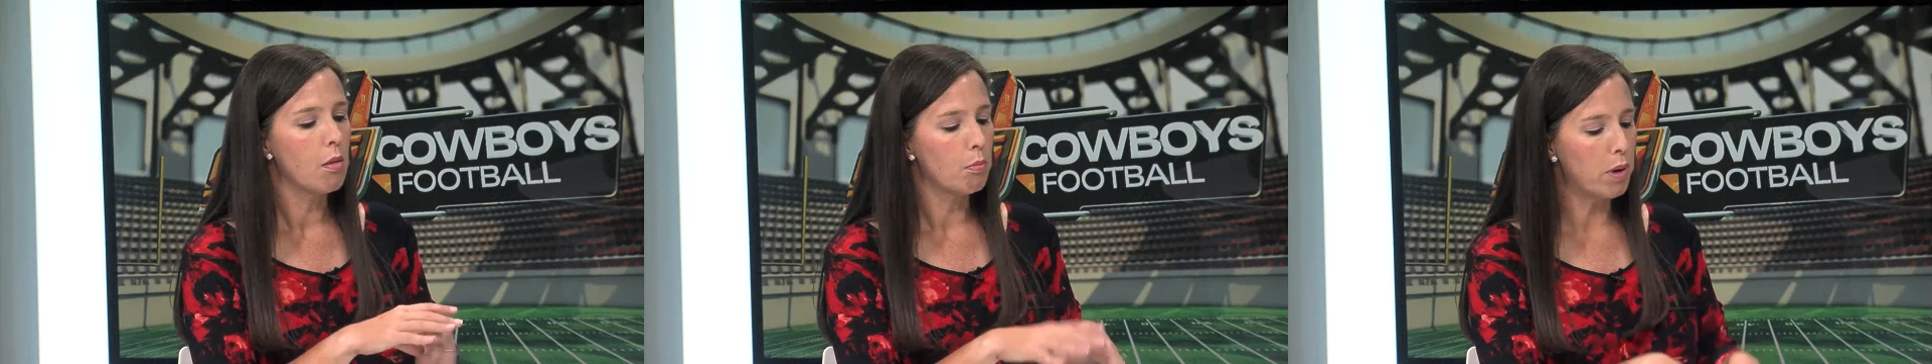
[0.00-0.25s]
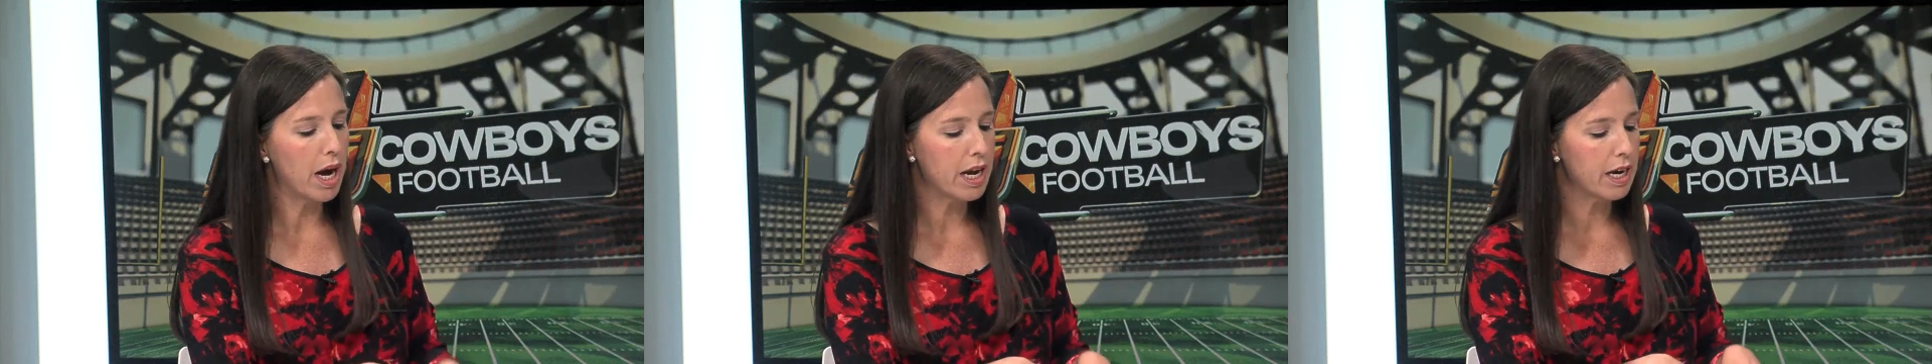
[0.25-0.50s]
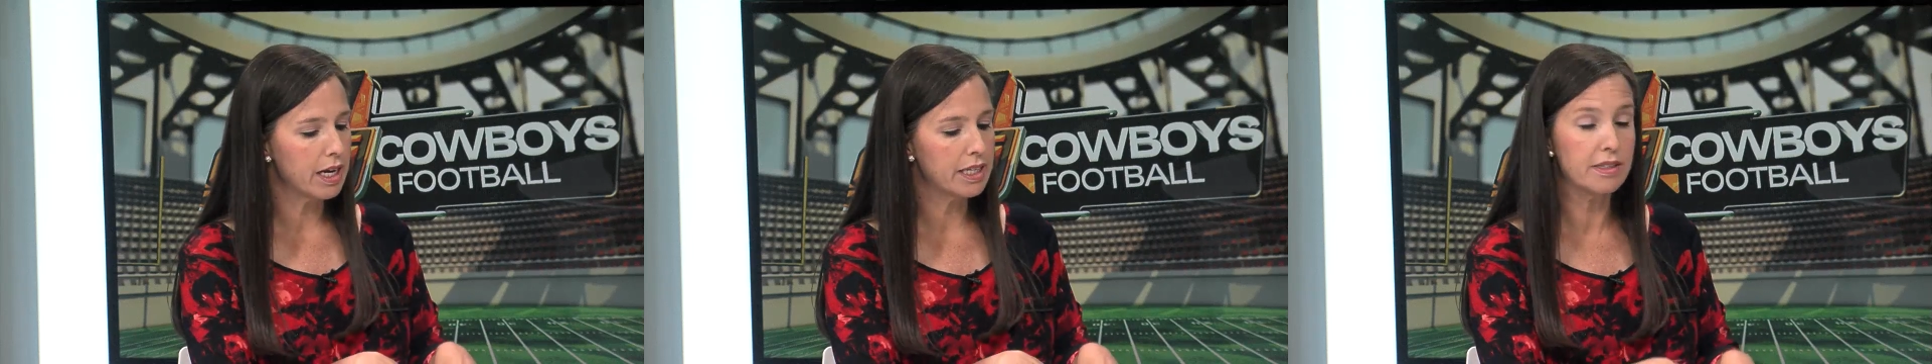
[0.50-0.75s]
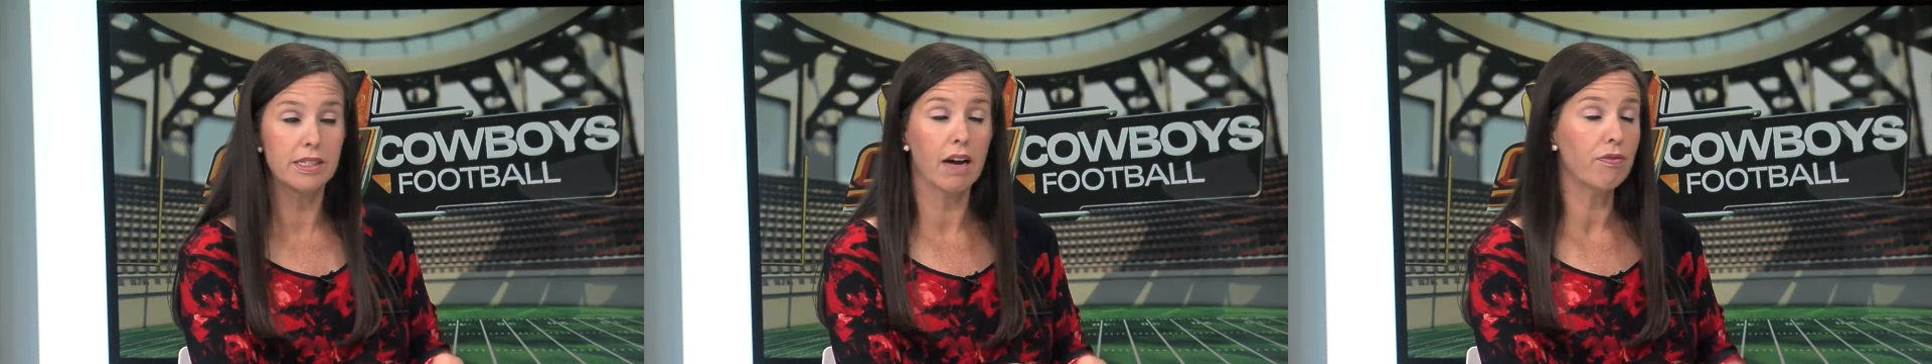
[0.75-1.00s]
but
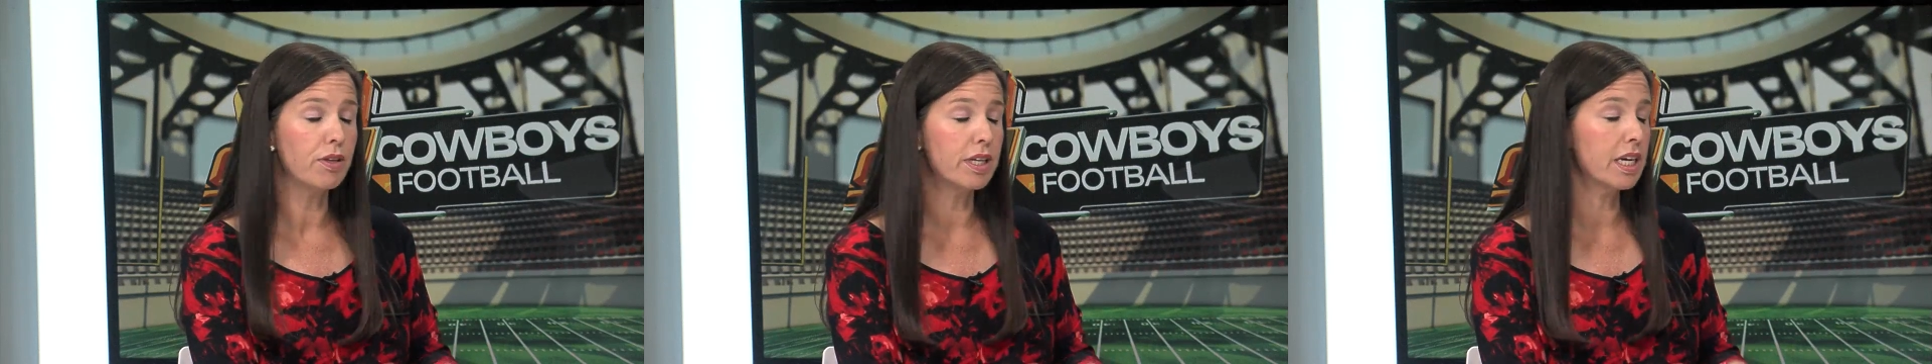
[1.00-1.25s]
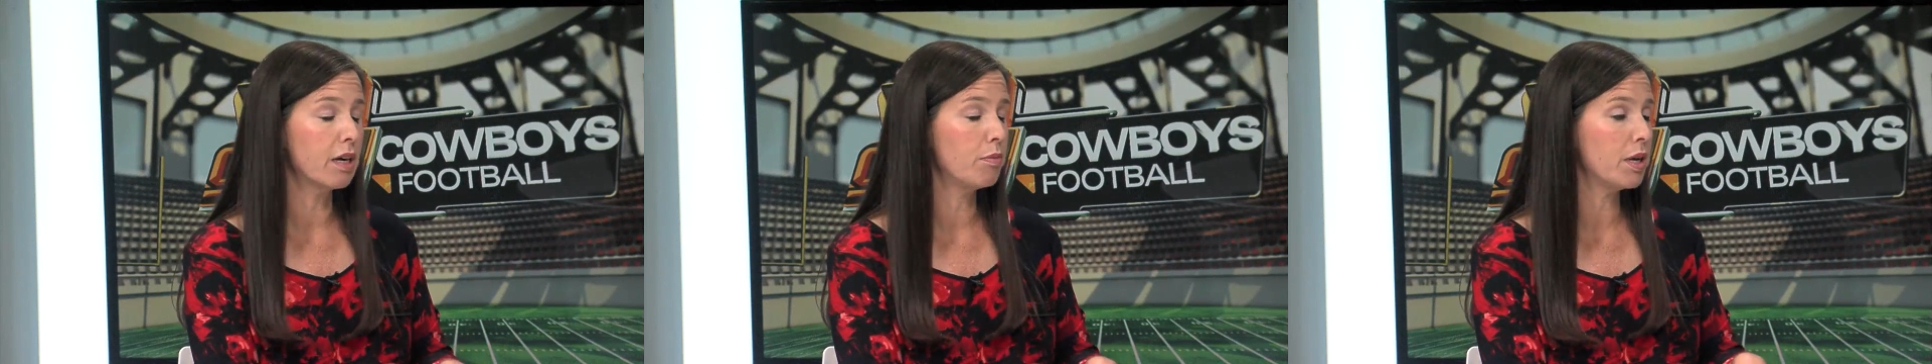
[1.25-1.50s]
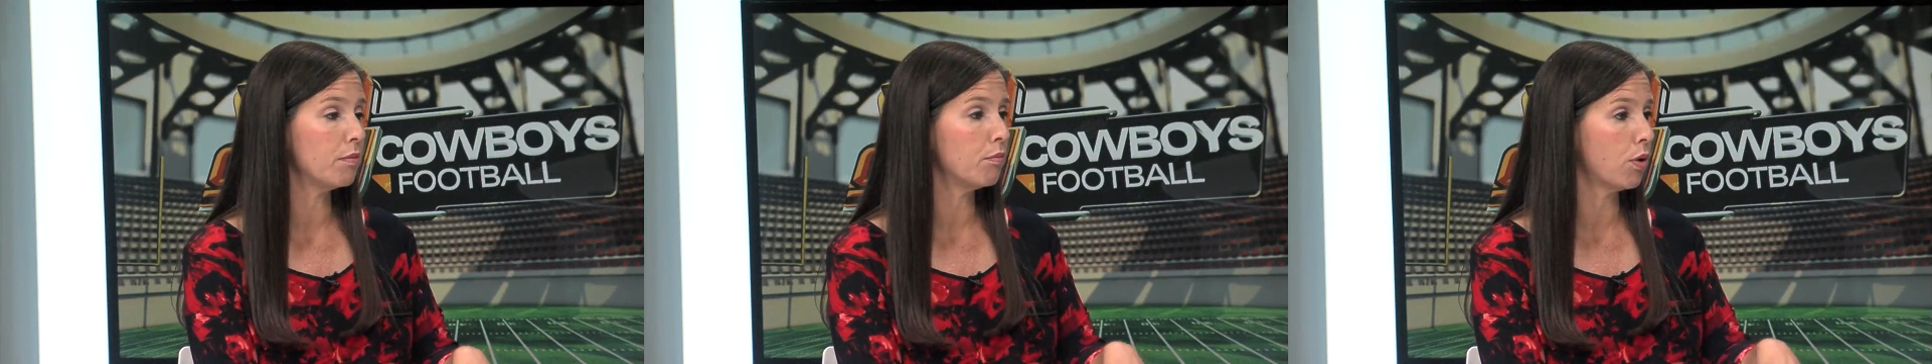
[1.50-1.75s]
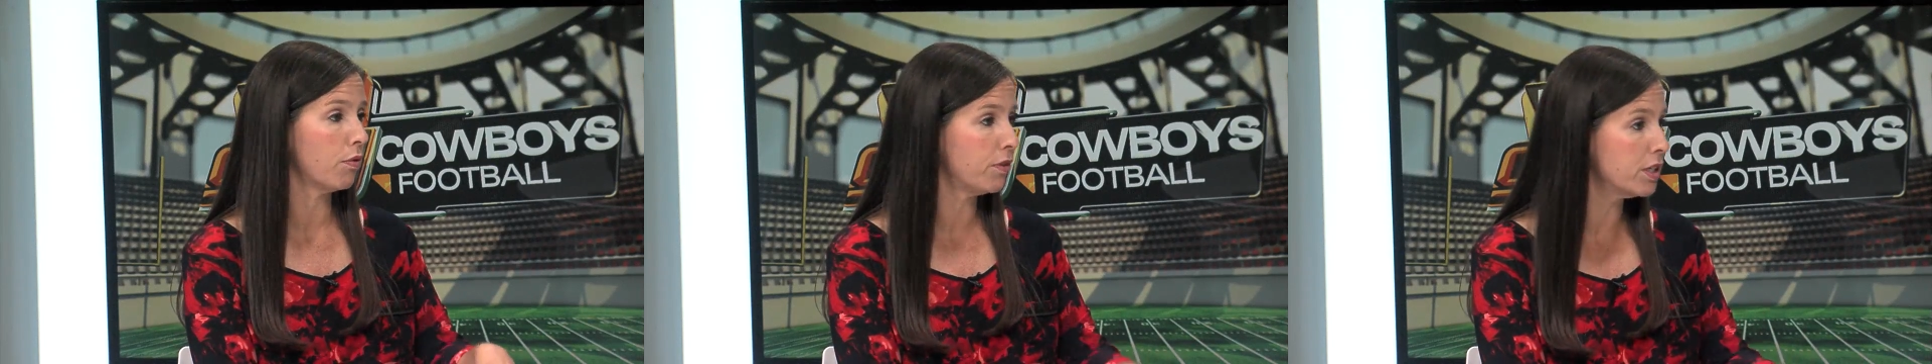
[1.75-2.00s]
it's definitely going to be
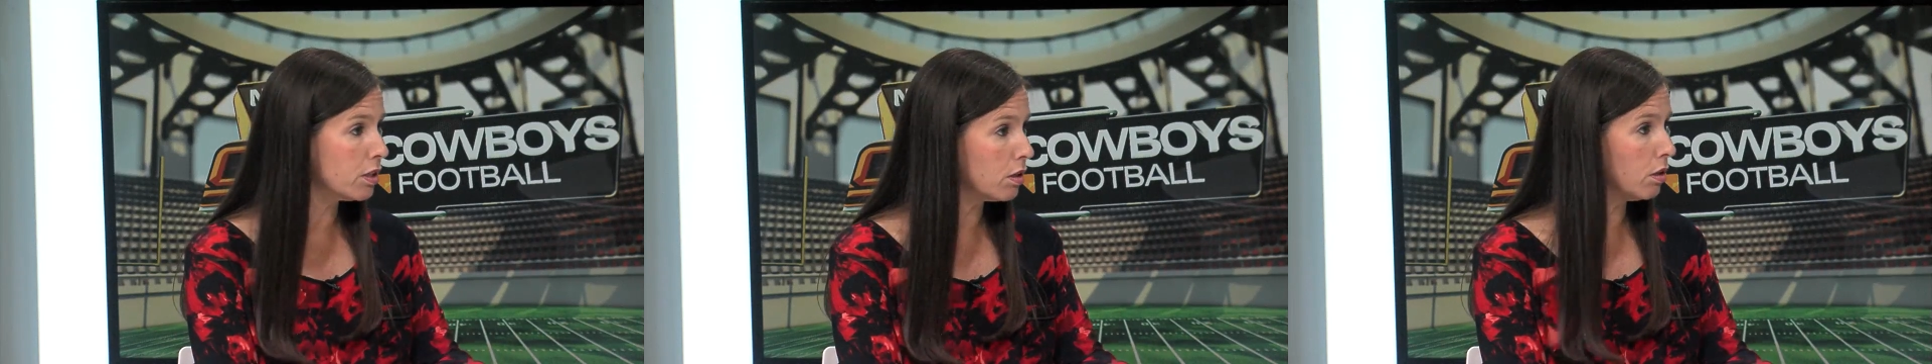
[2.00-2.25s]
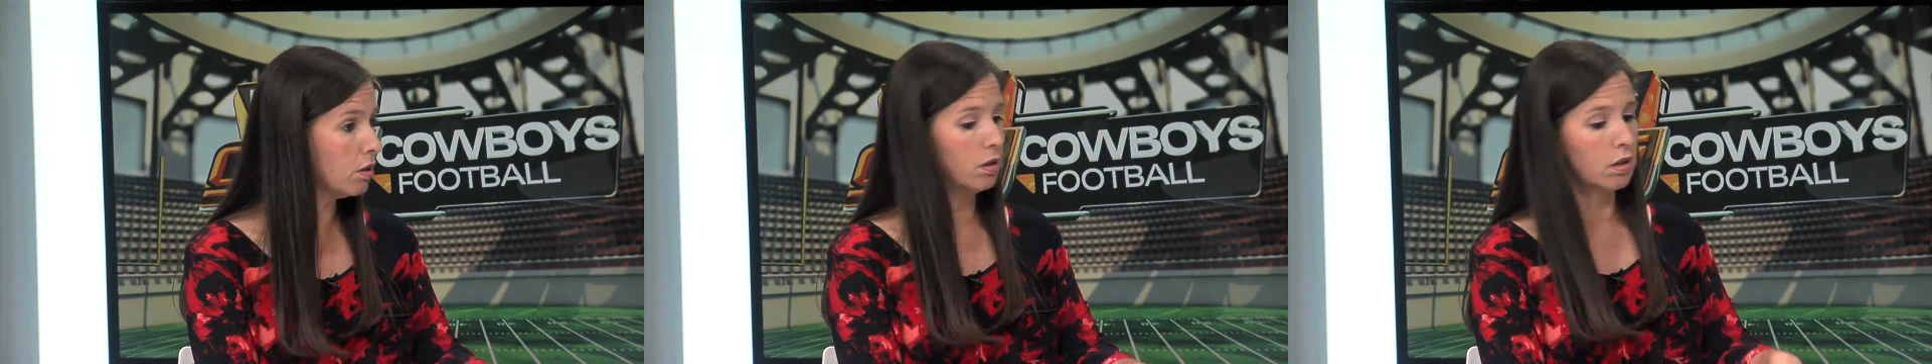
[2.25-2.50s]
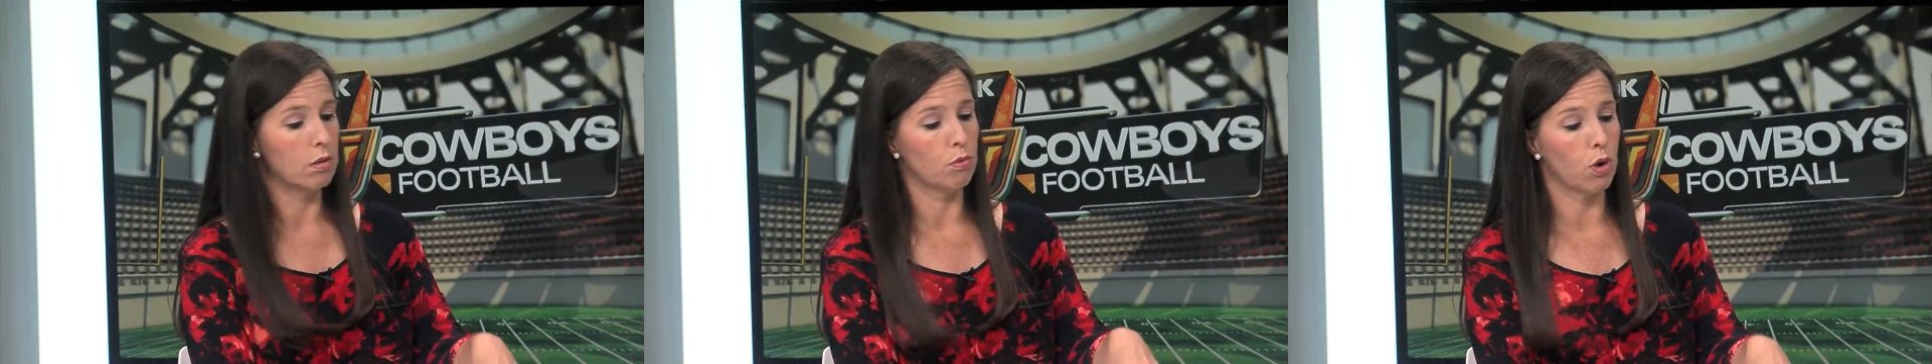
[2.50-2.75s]
more physical,